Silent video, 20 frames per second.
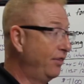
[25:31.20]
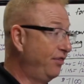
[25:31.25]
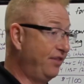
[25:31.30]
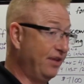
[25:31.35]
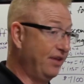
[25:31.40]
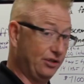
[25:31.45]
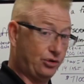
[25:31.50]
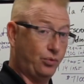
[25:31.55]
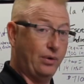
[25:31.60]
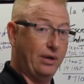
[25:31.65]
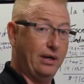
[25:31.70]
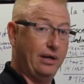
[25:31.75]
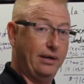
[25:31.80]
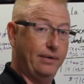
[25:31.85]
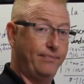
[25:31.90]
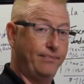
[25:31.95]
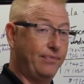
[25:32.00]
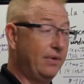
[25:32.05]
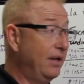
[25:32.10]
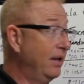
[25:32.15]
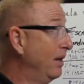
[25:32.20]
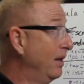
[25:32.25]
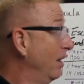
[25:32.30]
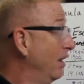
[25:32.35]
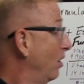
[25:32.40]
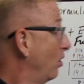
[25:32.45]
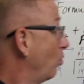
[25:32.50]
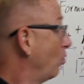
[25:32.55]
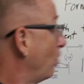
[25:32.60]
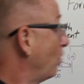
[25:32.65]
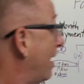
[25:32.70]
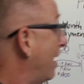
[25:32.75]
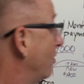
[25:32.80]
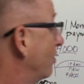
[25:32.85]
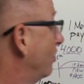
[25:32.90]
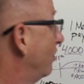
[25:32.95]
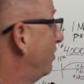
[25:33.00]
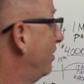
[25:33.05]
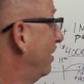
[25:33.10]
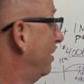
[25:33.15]
this way
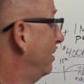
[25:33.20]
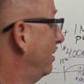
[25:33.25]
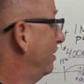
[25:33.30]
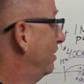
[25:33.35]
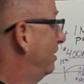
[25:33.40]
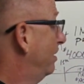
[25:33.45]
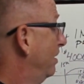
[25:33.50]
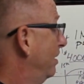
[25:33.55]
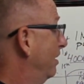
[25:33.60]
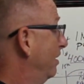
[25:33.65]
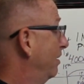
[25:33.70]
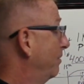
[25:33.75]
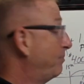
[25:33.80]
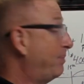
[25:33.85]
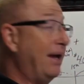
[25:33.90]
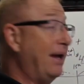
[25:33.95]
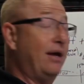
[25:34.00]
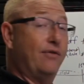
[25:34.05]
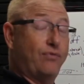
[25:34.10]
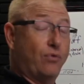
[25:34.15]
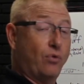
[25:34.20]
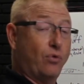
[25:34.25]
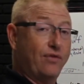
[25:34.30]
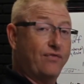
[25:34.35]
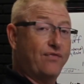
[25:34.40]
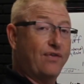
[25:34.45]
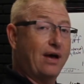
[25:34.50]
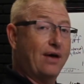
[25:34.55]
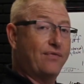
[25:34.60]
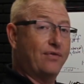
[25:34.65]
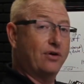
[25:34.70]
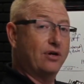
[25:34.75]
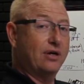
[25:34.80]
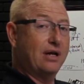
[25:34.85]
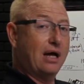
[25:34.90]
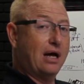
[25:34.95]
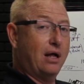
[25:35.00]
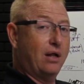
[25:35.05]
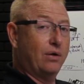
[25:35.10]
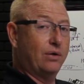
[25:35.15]
rather than paying
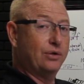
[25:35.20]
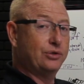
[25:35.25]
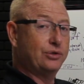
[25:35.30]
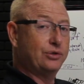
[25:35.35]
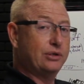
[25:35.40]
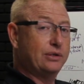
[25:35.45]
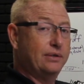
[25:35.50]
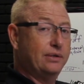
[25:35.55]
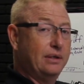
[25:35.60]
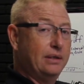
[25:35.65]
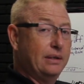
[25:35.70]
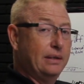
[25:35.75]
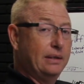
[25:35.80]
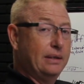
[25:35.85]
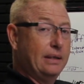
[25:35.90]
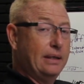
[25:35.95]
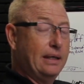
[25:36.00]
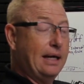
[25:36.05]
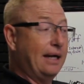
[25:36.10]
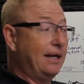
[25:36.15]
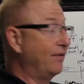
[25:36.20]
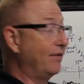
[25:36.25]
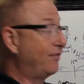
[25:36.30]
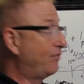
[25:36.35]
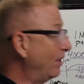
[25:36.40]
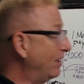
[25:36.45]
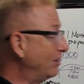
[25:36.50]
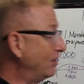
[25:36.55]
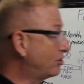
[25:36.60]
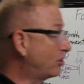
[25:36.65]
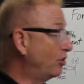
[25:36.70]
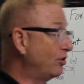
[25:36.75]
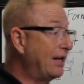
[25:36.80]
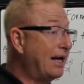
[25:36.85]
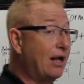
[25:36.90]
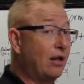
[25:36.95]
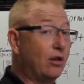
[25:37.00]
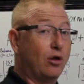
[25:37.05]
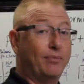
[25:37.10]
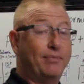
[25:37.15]
$4,500. And if rates go
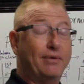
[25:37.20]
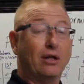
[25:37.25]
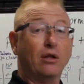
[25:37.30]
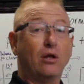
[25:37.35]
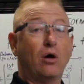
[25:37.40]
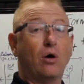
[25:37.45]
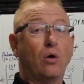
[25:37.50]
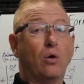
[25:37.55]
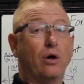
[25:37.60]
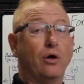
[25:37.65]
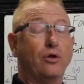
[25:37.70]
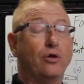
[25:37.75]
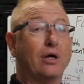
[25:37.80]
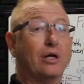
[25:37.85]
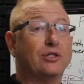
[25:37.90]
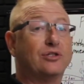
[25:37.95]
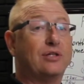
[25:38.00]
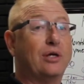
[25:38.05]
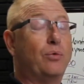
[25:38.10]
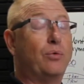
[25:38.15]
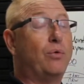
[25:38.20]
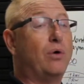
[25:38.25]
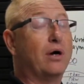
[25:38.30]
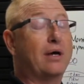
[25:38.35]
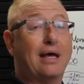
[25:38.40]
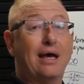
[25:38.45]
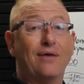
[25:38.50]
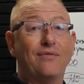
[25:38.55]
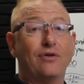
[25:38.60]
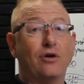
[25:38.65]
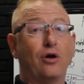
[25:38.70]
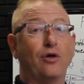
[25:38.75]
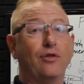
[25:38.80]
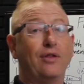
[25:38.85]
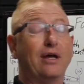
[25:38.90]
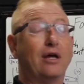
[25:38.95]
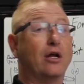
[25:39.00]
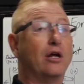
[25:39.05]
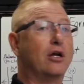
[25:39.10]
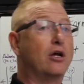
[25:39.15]
down a little bit lower, you're going to say, well, Kevin, are
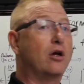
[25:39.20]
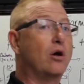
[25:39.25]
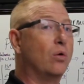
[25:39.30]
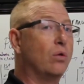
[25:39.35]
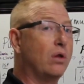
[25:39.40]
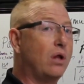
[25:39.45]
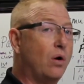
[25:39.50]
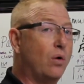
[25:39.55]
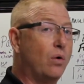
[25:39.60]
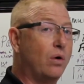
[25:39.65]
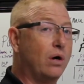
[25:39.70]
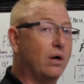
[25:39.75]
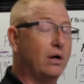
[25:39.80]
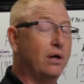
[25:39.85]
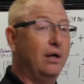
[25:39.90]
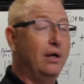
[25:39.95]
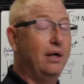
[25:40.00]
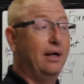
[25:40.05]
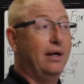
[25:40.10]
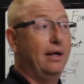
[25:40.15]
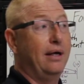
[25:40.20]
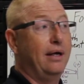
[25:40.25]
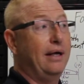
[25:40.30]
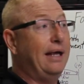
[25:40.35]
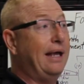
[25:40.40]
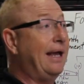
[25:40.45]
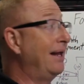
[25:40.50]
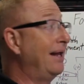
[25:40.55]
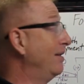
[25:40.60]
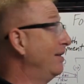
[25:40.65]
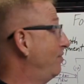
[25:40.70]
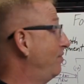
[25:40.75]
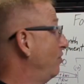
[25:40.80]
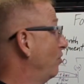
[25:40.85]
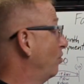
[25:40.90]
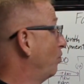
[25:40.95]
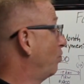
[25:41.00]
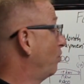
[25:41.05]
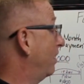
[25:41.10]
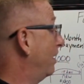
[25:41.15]
they going to go lower? And if
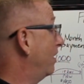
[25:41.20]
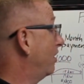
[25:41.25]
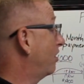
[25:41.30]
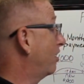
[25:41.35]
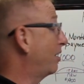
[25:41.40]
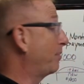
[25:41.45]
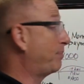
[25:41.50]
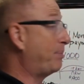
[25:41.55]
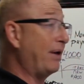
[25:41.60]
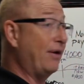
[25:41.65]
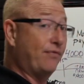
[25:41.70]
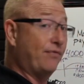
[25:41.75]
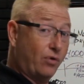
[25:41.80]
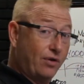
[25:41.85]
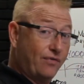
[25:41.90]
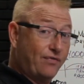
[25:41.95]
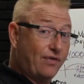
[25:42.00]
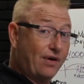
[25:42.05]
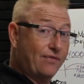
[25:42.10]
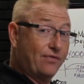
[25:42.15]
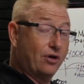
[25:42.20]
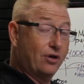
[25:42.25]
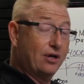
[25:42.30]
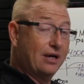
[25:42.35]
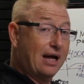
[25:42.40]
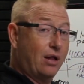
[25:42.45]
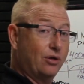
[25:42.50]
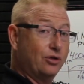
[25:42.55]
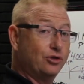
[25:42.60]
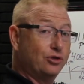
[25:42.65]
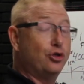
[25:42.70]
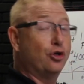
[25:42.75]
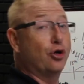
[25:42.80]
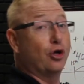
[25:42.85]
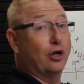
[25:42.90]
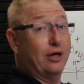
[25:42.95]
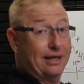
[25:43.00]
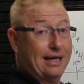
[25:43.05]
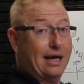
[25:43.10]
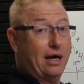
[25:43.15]
you're going to pay $4,500, you're
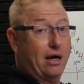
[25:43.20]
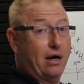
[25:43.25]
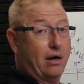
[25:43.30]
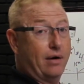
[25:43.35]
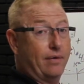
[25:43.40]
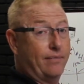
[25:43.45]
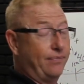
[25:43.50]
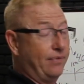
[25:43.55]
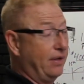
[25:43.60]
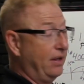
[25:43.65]
going to care.